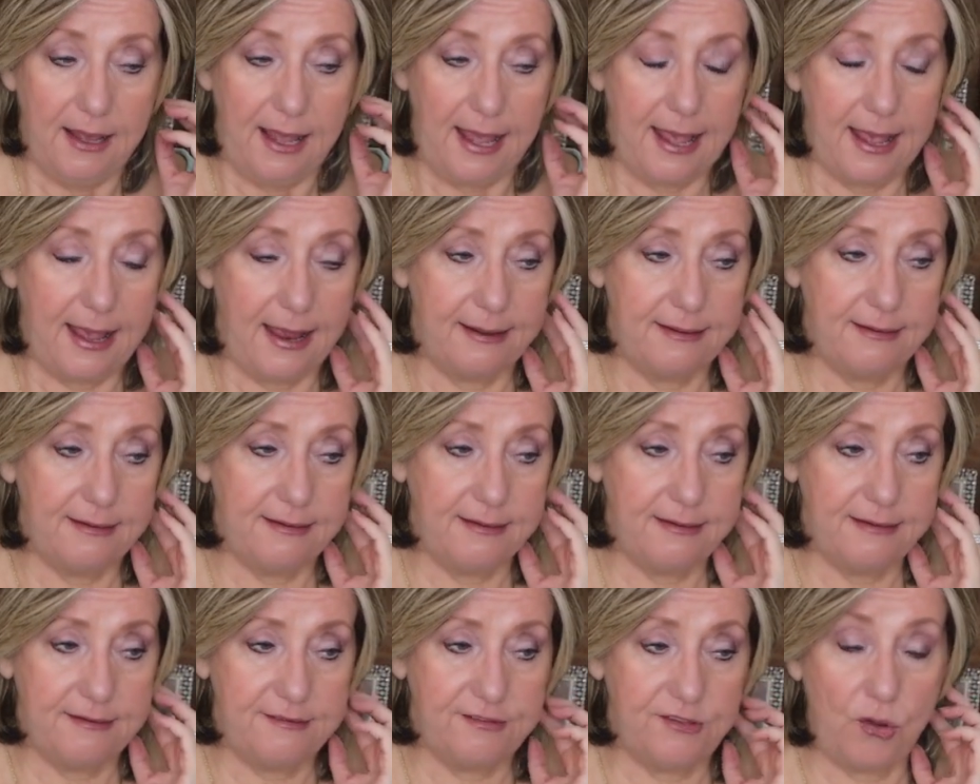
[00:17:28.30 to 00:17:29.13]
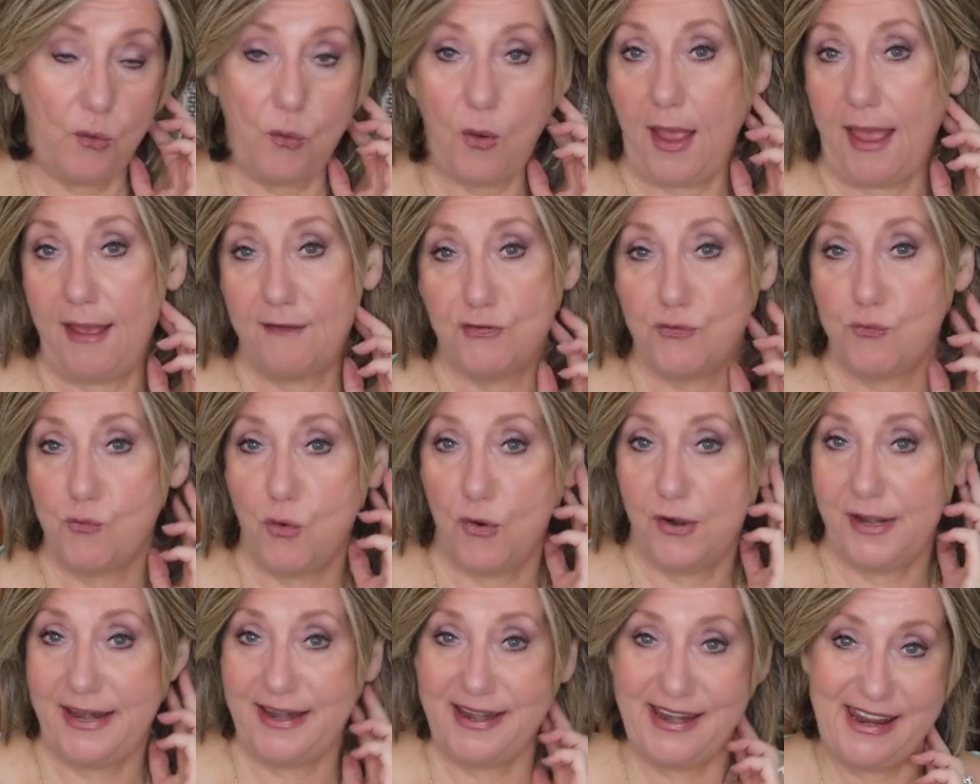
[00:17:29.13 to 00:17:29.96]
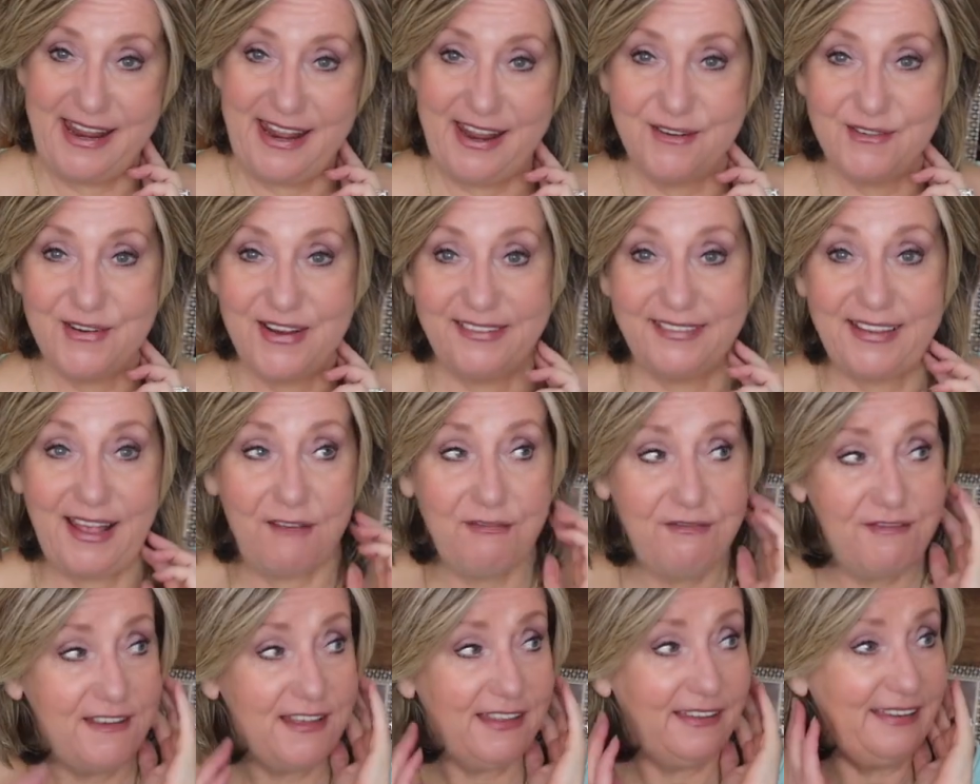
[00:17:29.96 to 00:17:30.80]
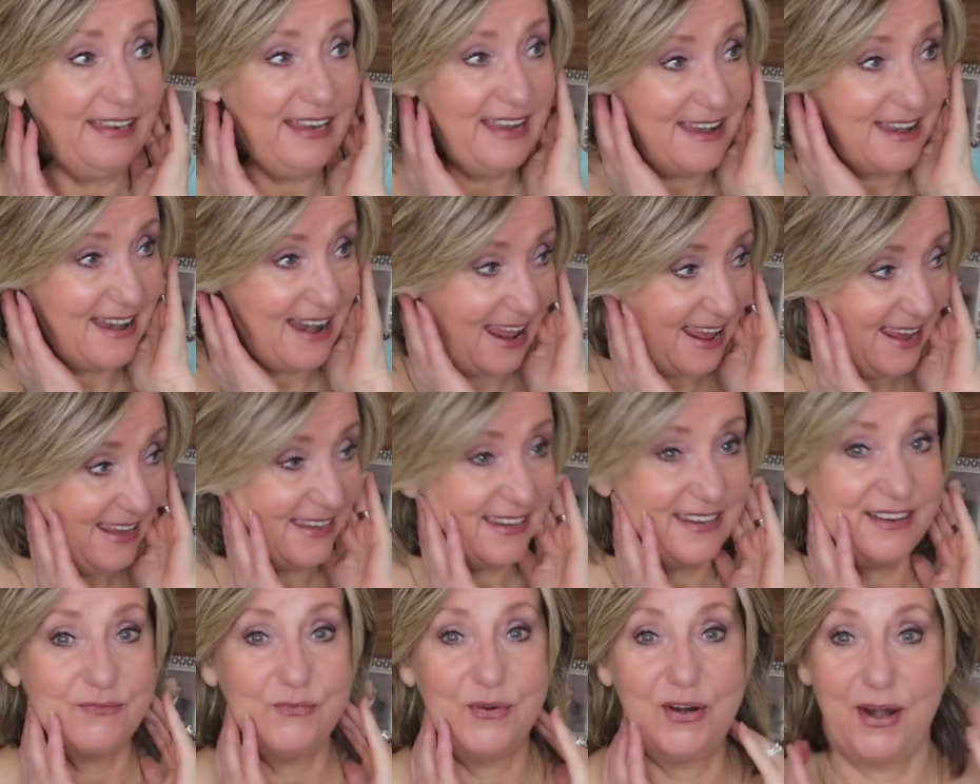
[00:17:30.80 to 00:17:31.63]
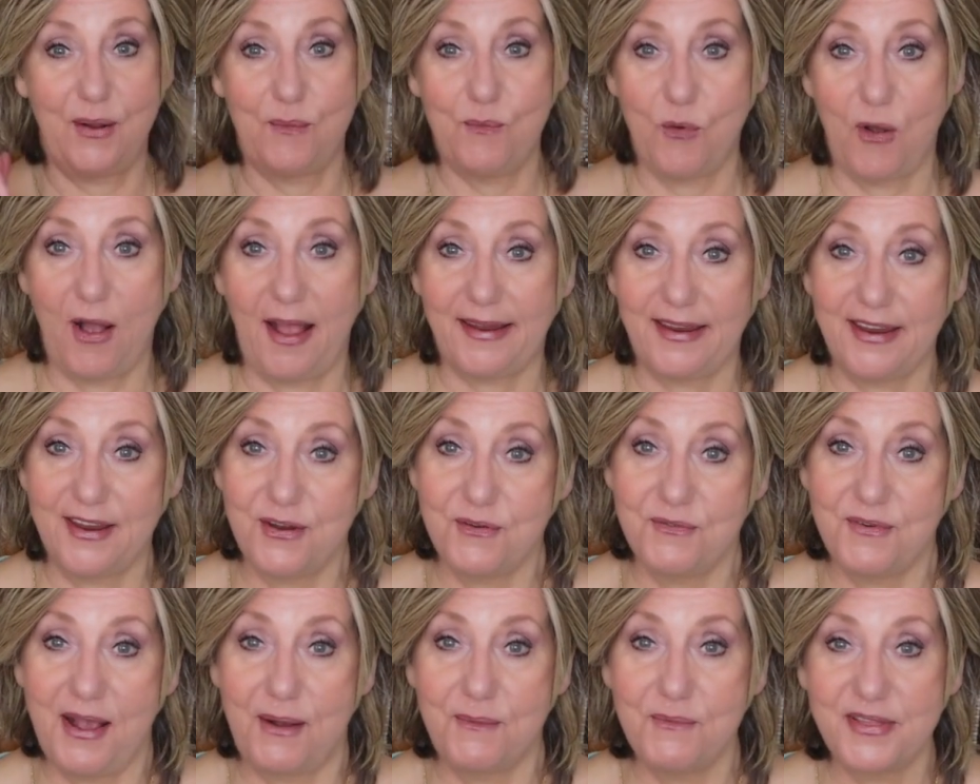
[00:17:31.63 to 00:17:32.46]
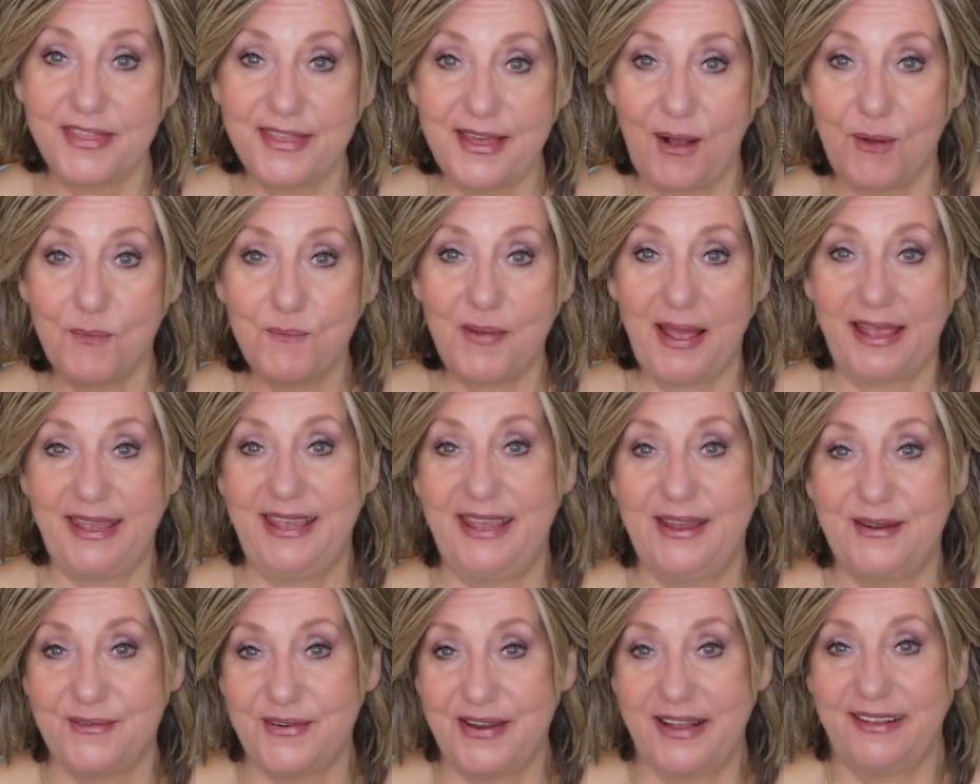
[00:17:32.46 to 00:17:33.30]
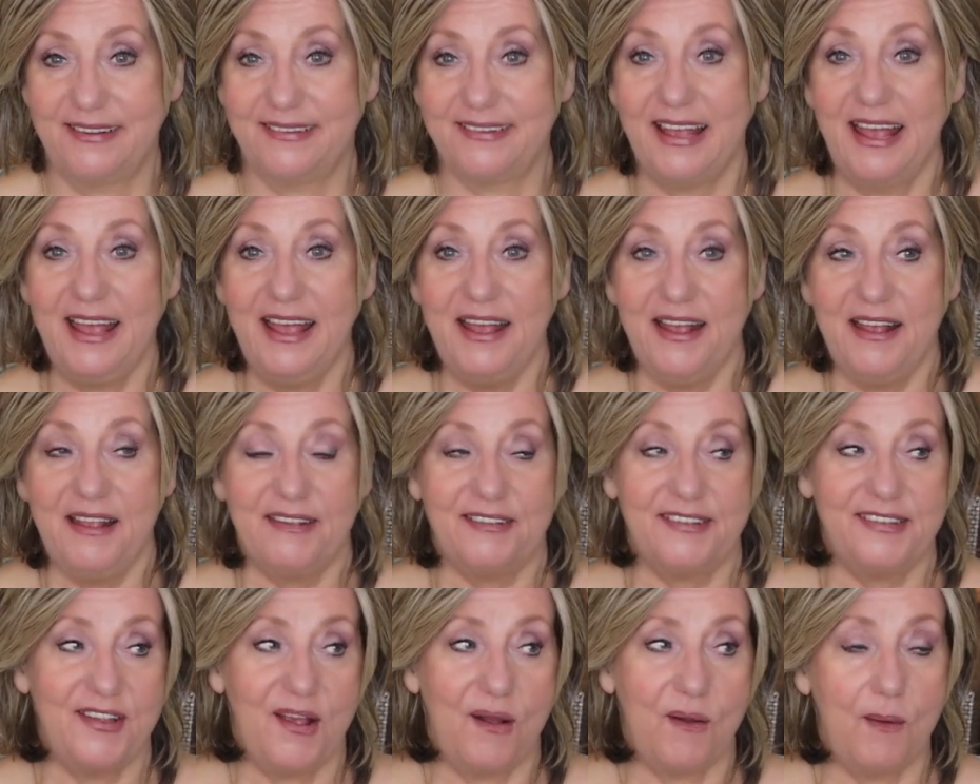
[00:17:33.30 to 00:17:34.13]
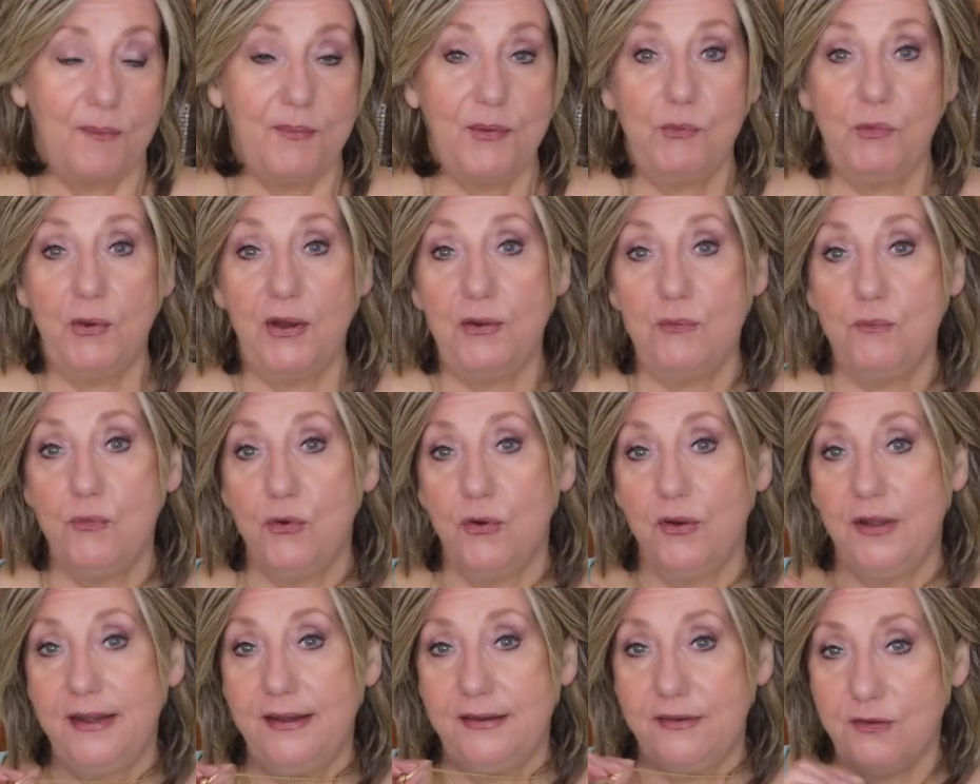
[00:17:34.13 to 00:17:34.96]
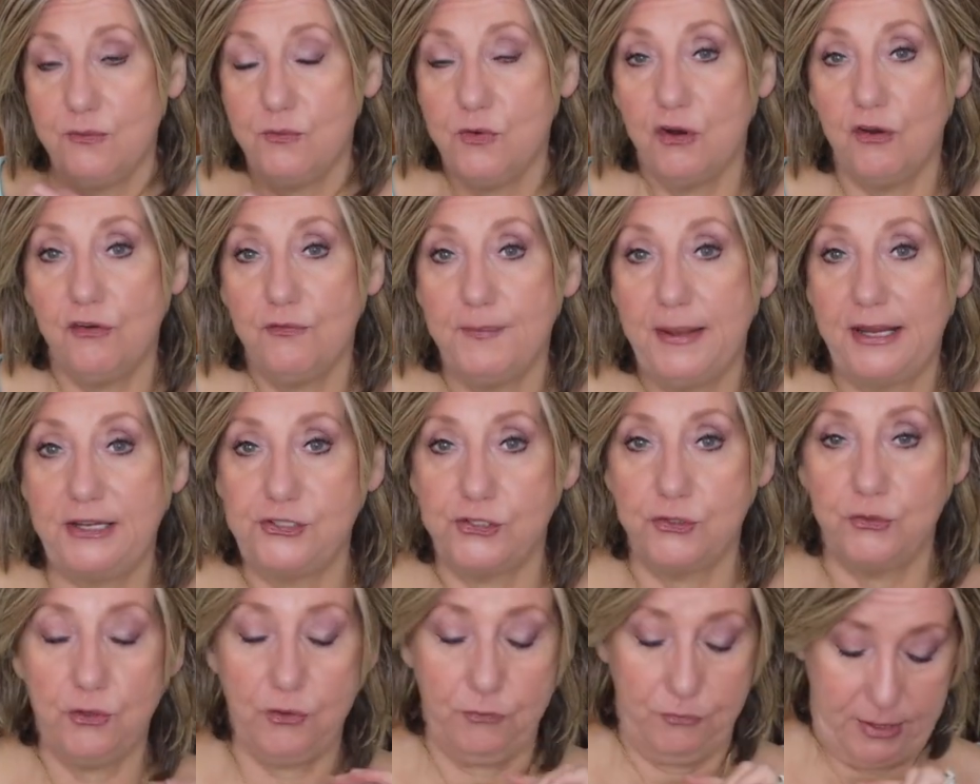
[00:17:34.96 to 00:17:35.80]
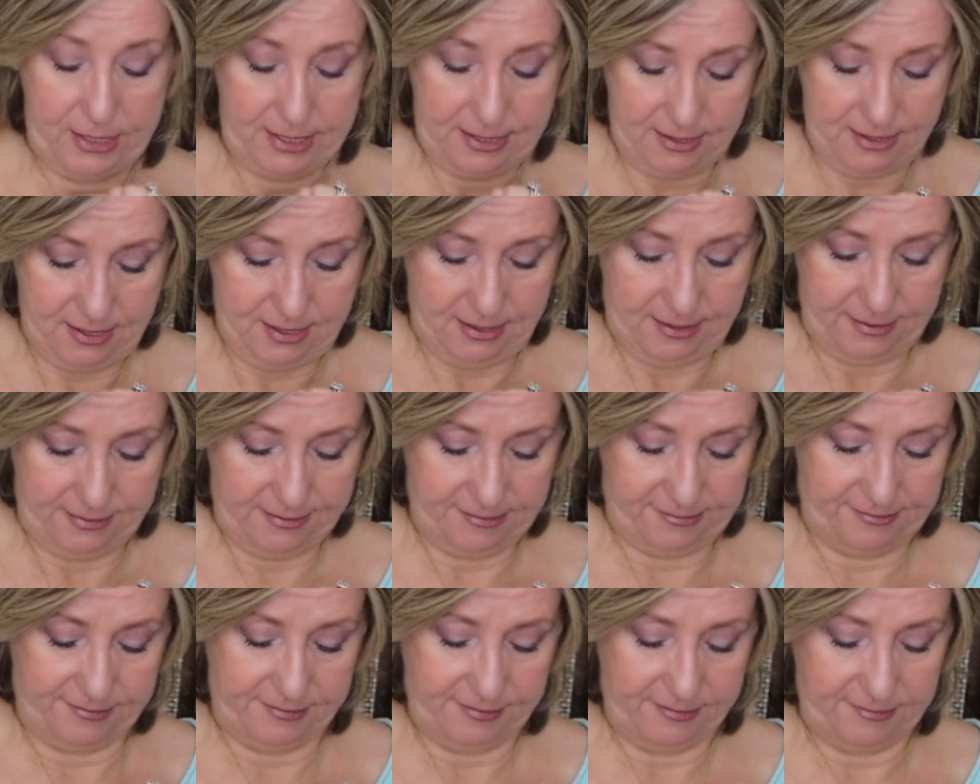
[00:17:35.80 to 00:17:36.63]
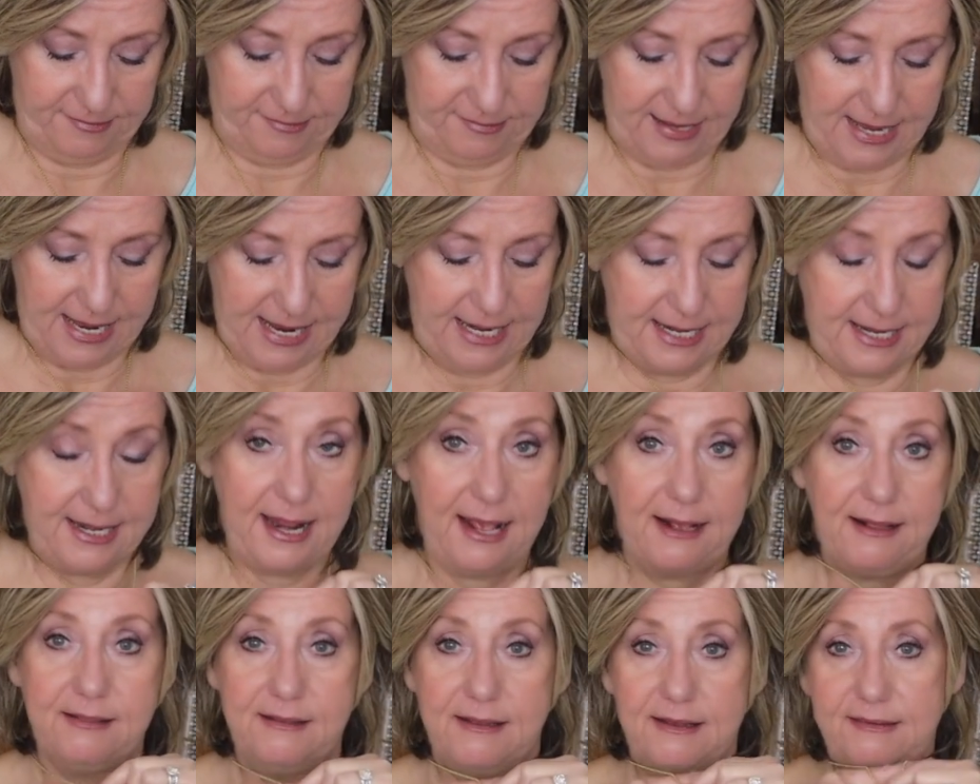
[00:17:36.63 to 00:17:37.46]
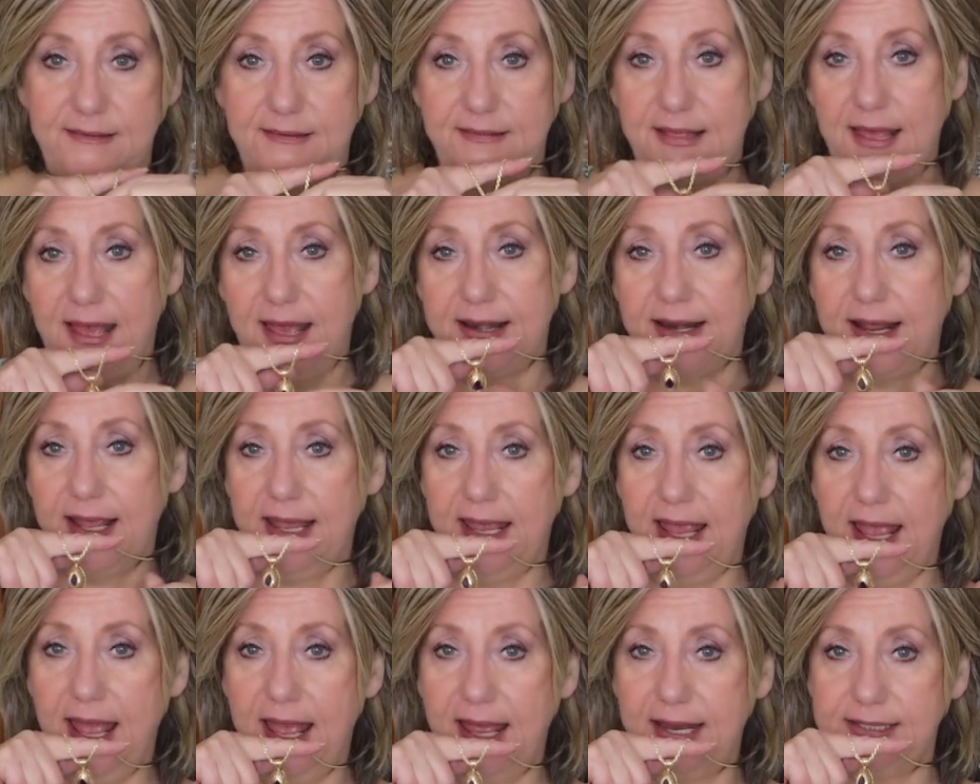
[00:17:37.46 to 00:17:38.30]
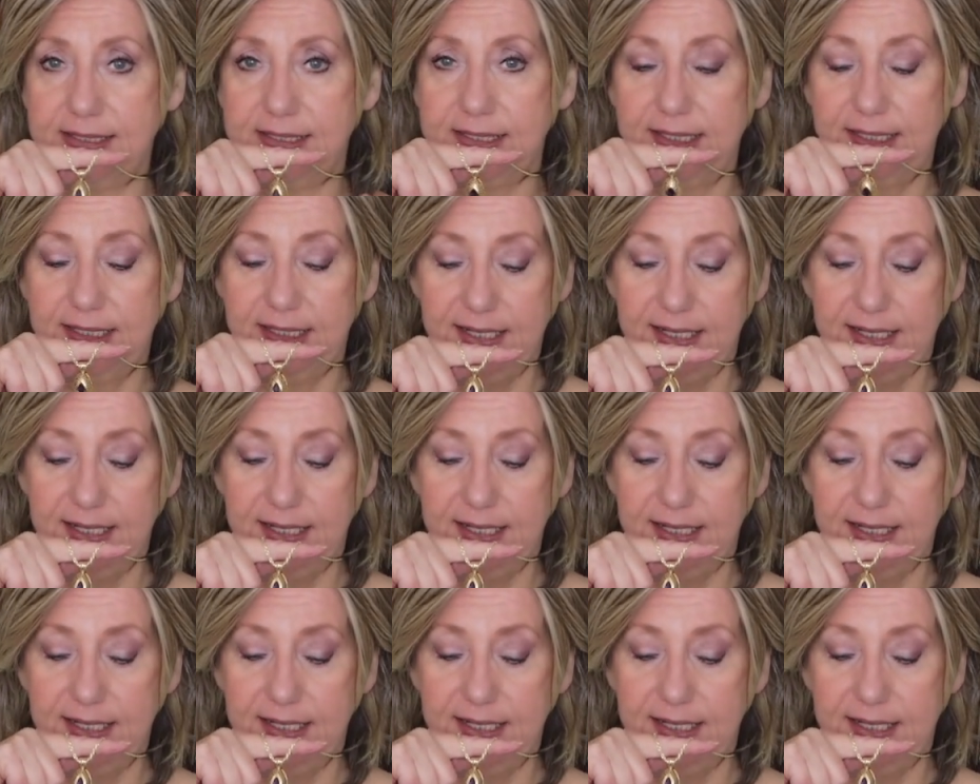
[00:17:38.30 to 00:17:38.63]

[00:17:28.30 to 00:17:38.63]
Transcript: and so I haven't worn any earrings. I feel naked when I'm walking around without my earrings. So I've been wearing more, more of my jewelry. This is a necklace that I had